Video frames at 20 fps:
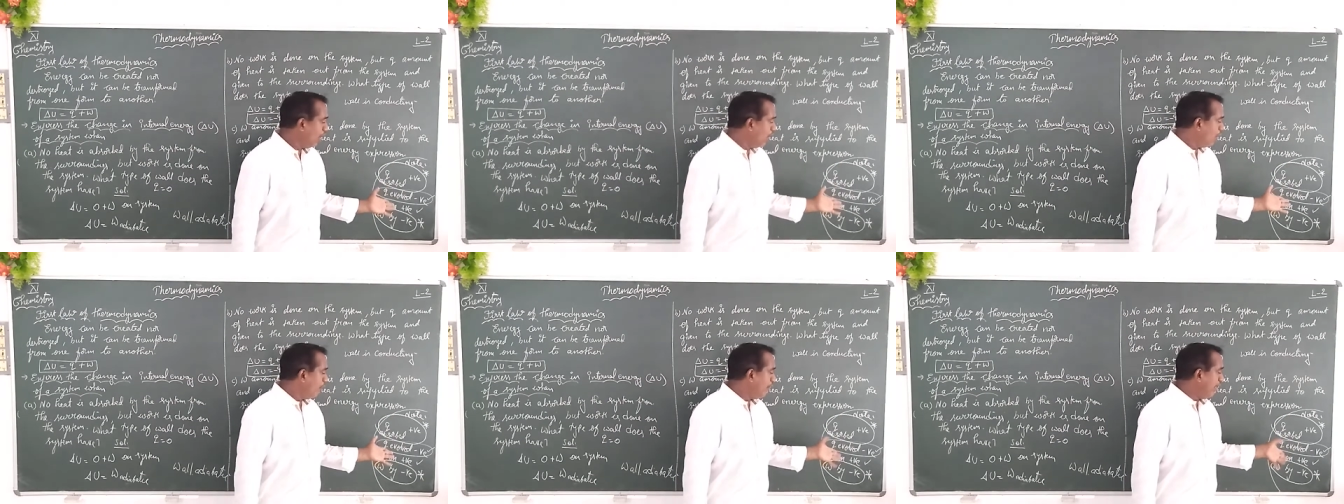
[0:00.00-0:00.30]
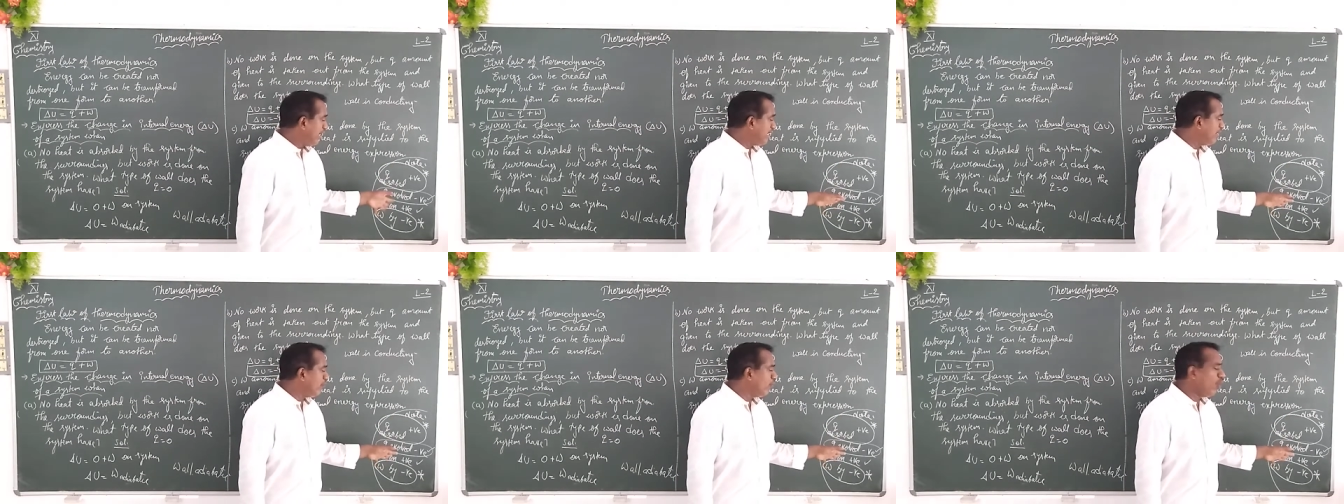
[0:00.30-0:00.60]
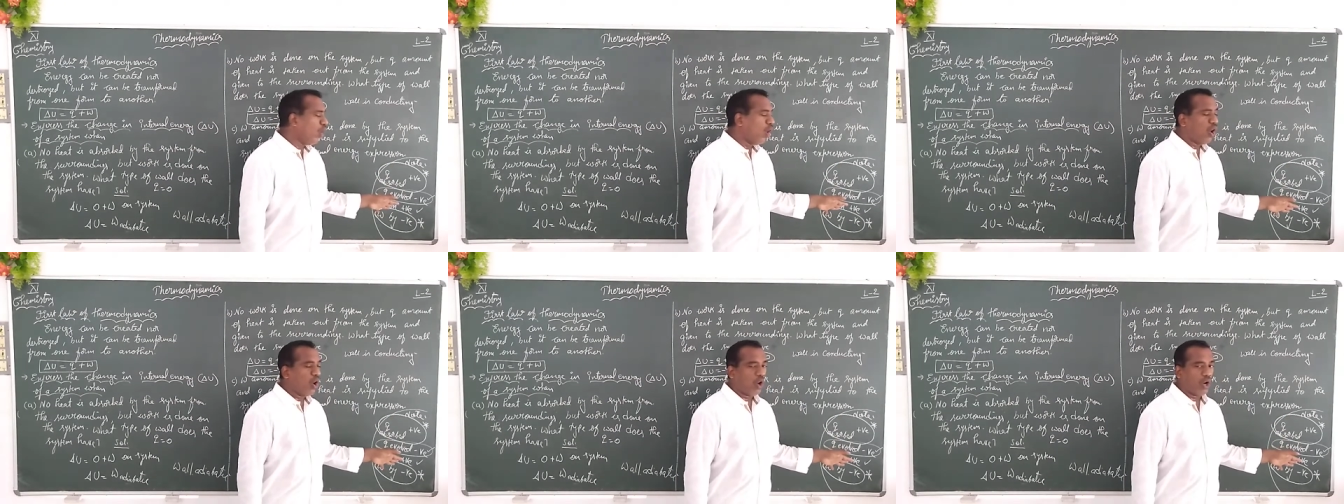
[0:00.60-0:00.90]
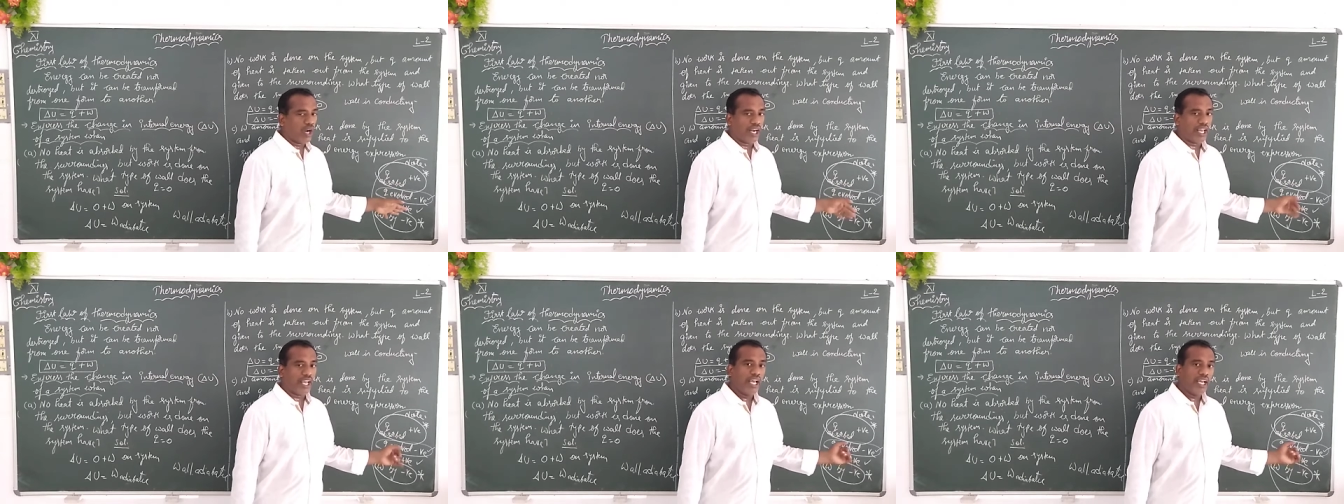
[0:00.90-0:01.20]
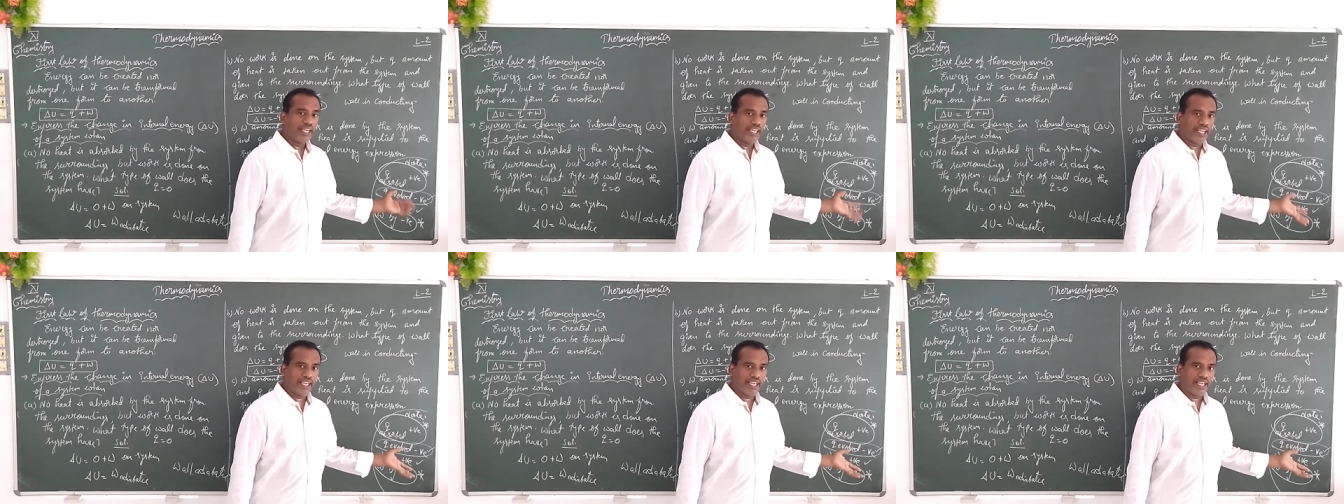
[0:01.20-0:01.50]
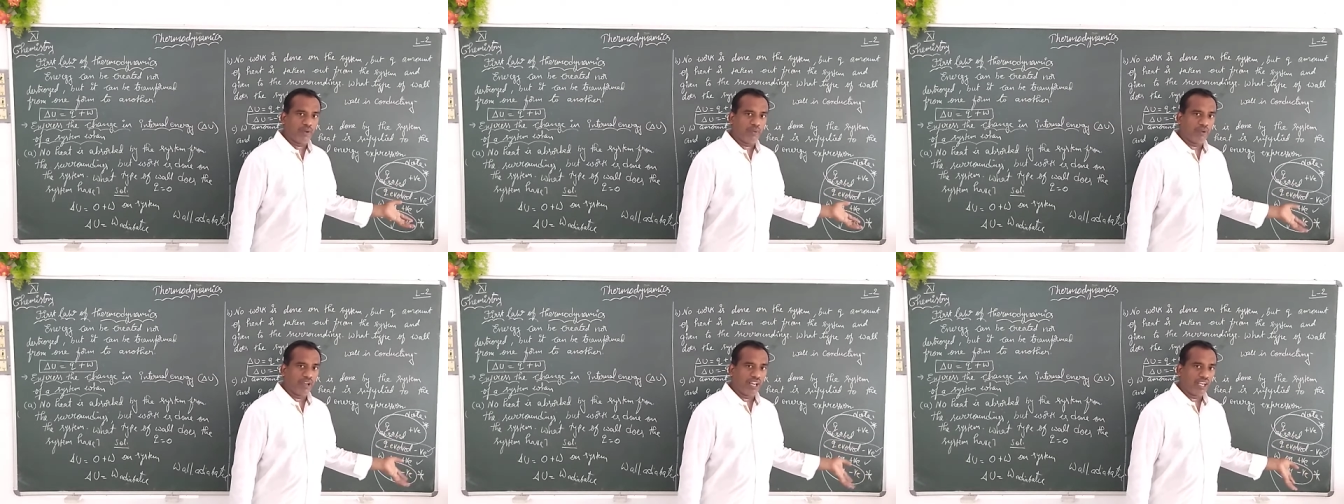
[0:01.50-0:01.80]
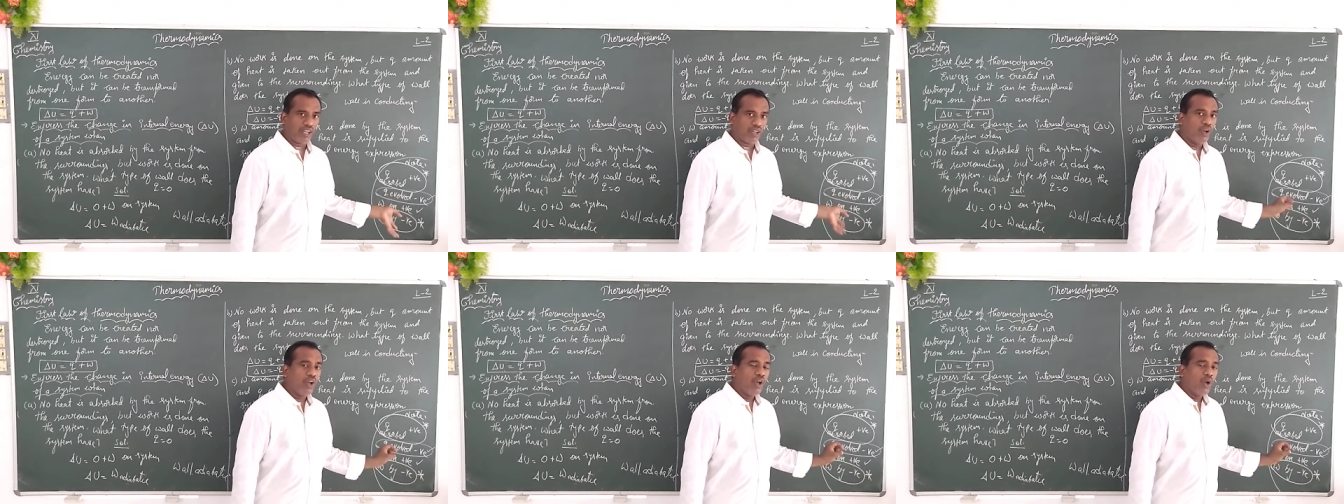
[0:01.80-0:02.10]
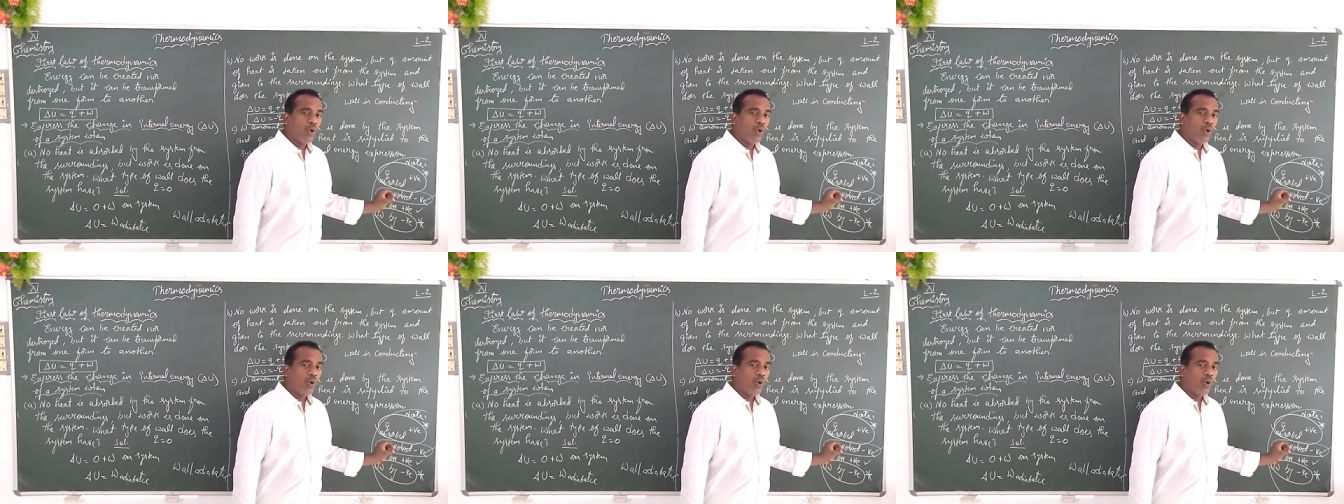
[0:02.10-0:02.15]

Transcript: When evolved, negative value.